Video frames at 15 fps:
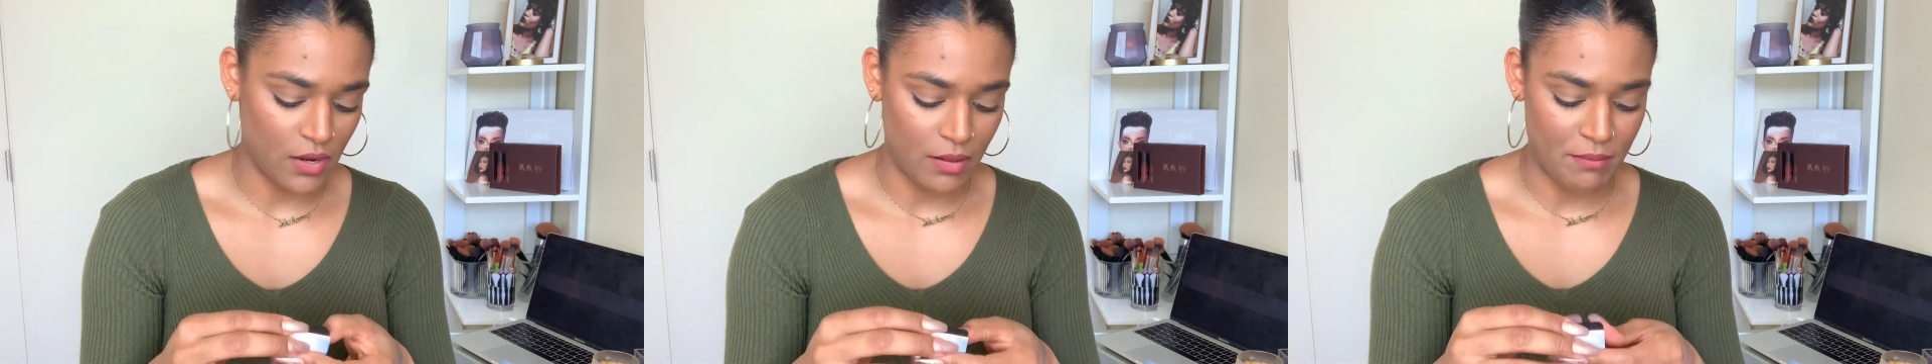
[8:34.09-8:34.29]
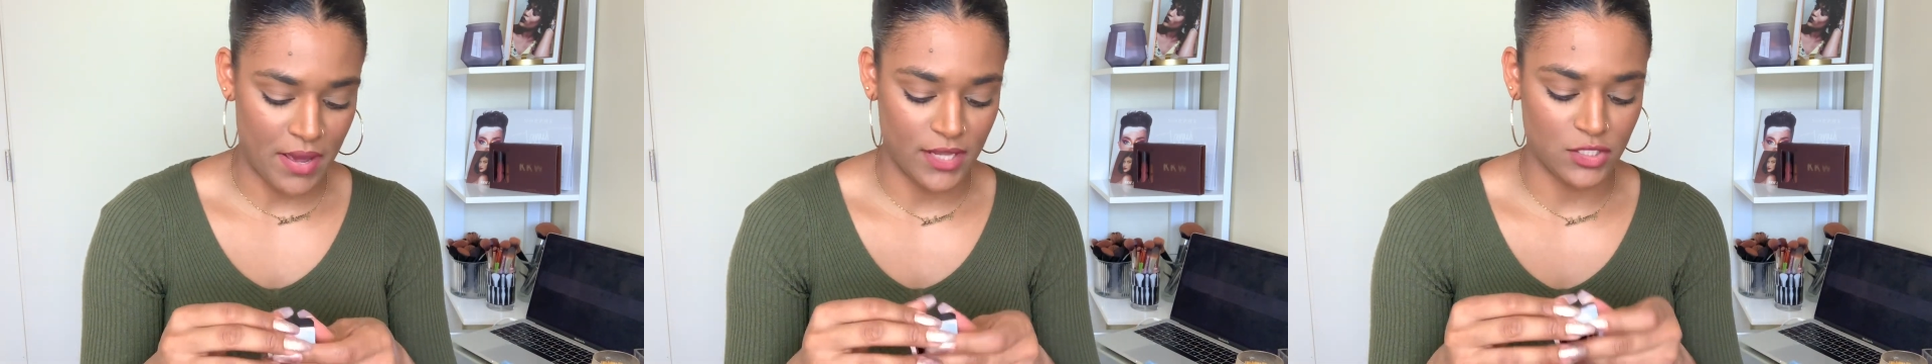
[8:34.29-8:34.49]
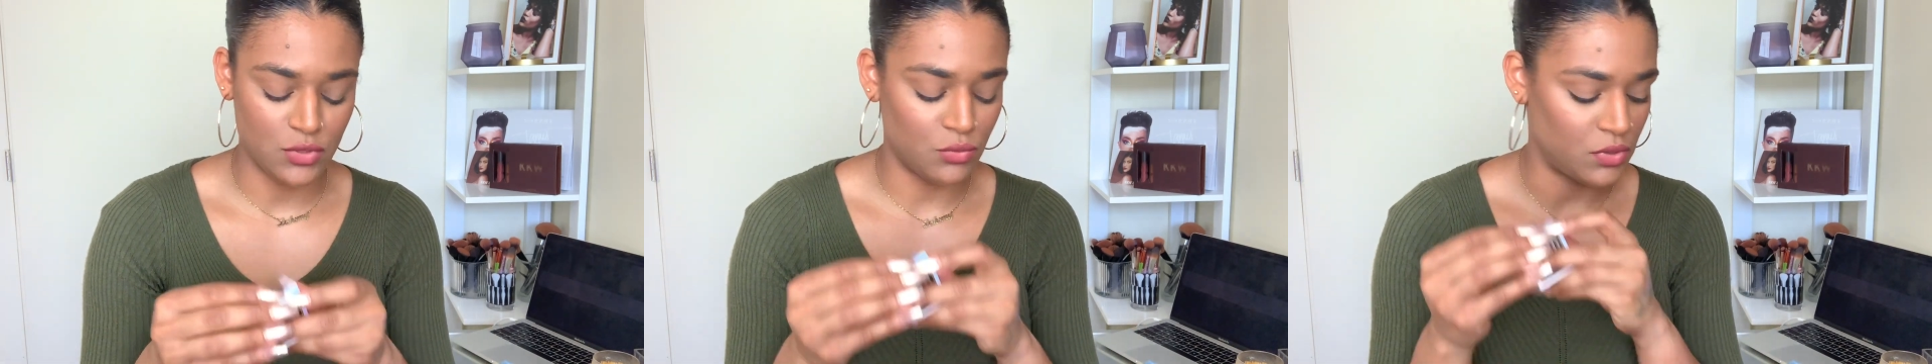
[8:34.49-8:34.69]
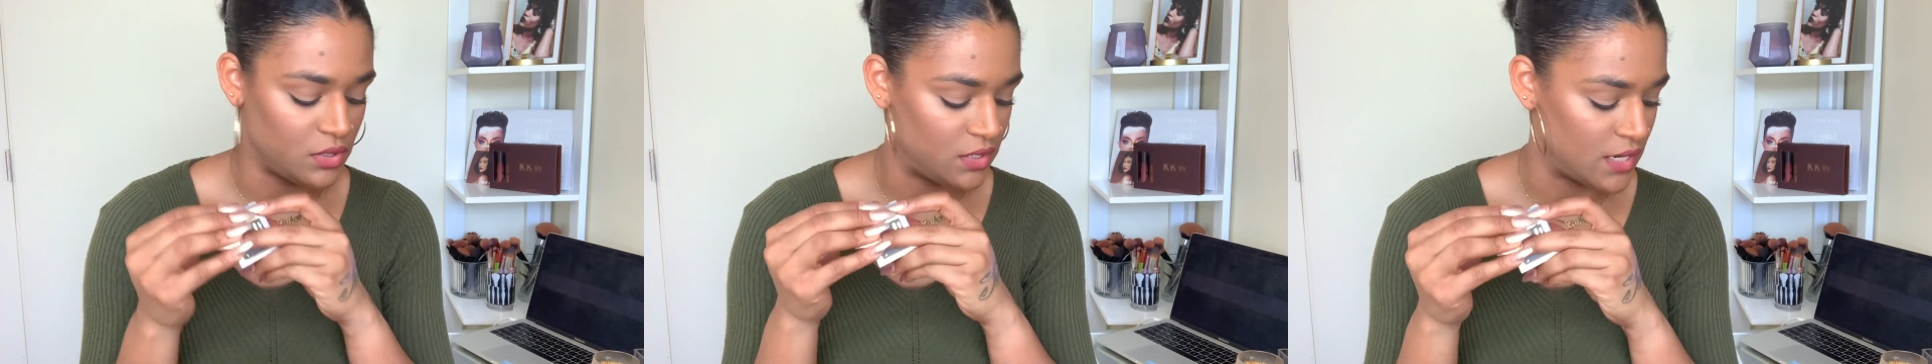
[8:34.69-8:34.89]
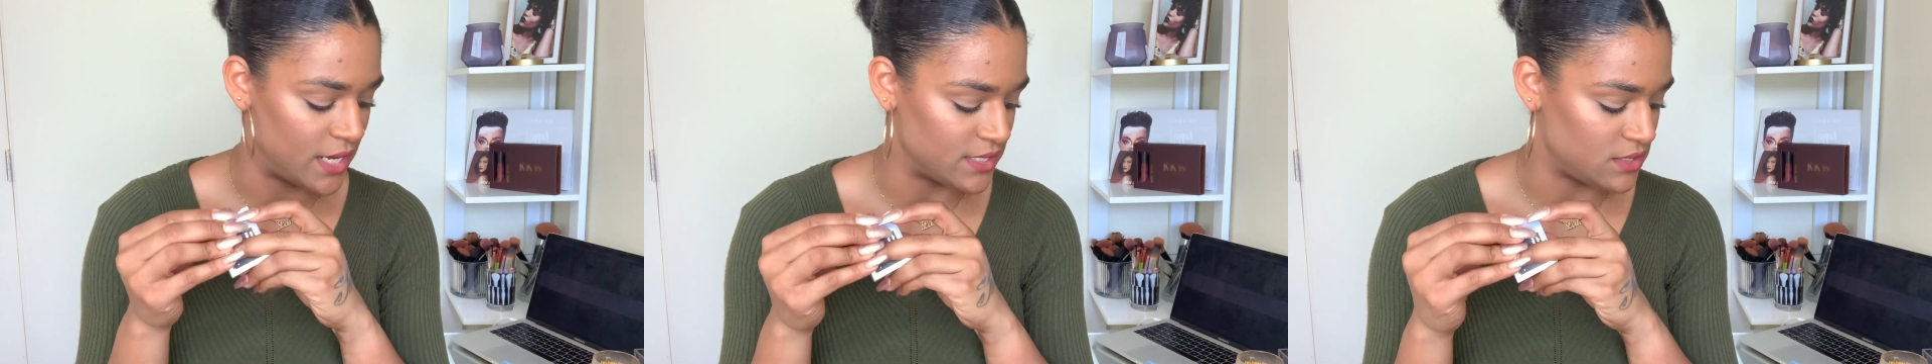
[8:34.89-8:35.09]
I might do a
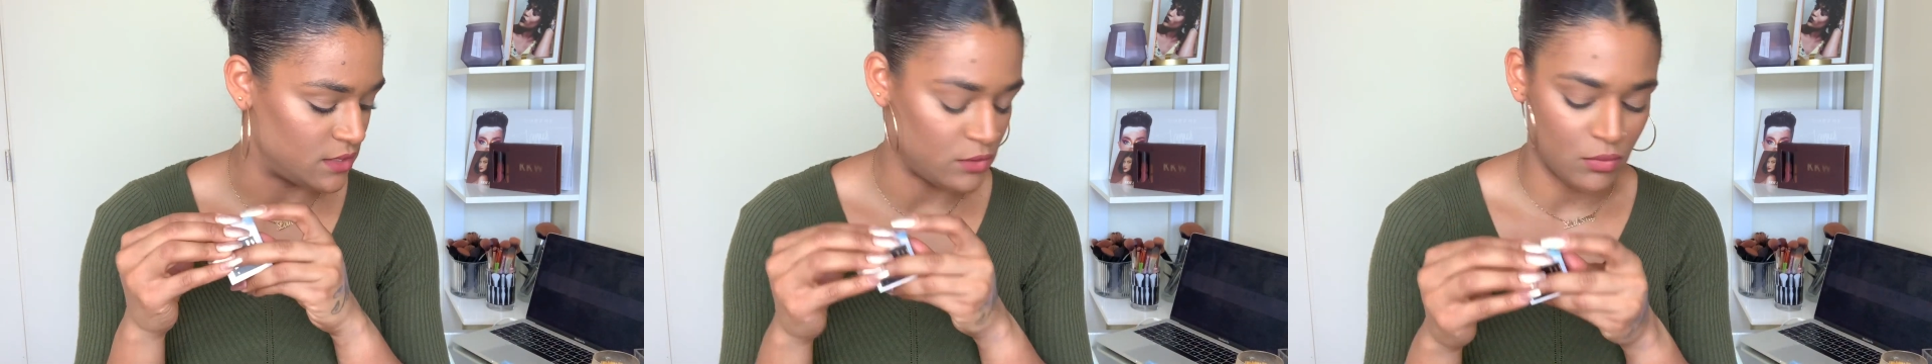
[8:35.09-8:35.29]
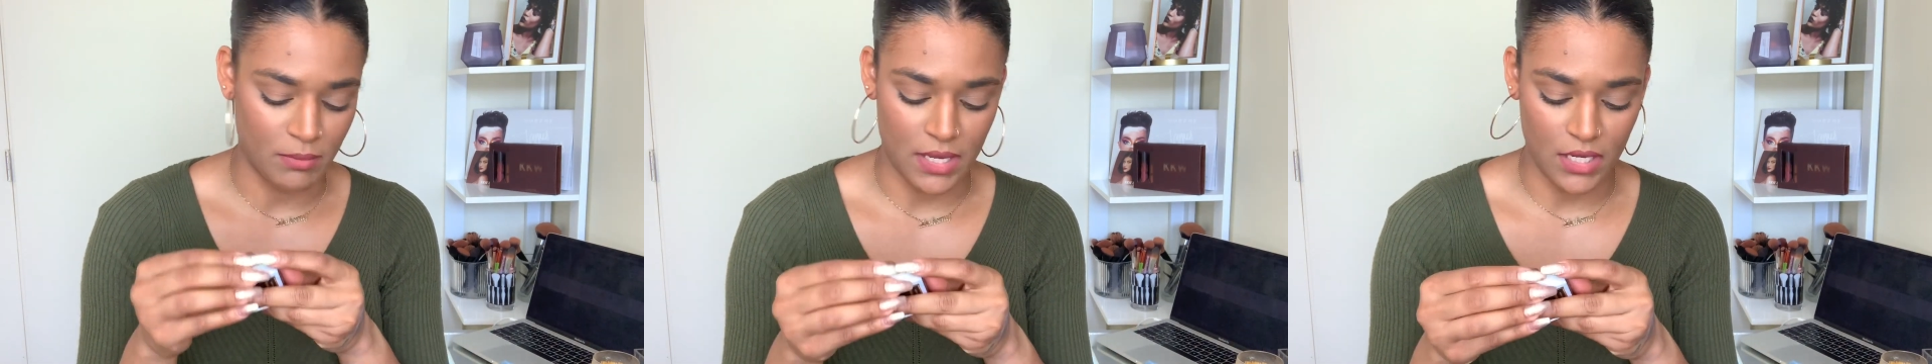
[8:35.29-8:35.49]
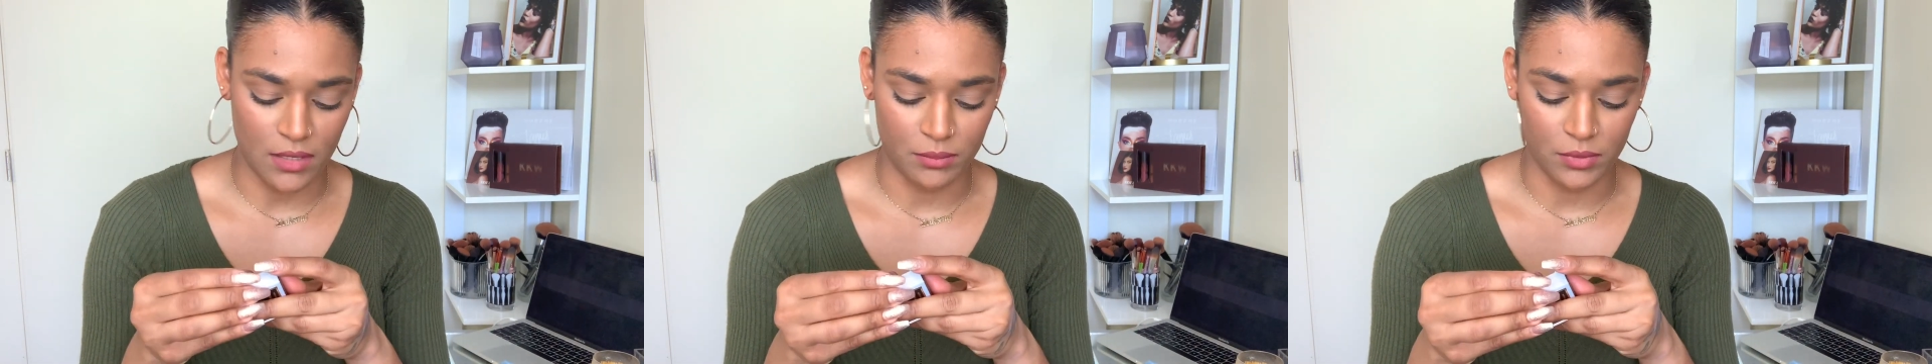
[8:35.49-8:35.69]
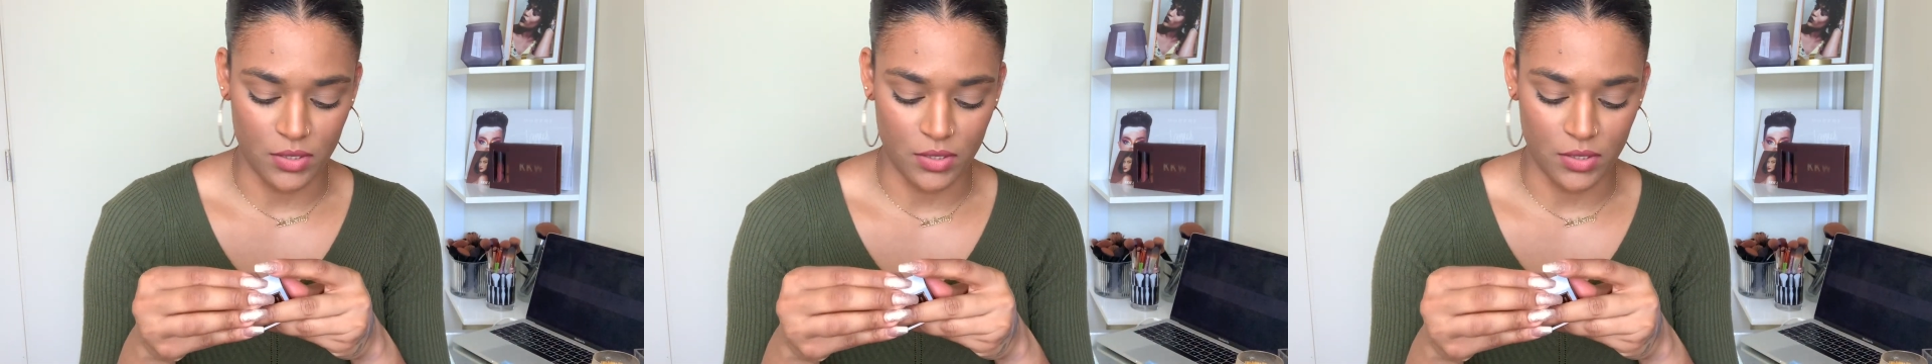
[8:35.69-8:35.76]
nice little makeup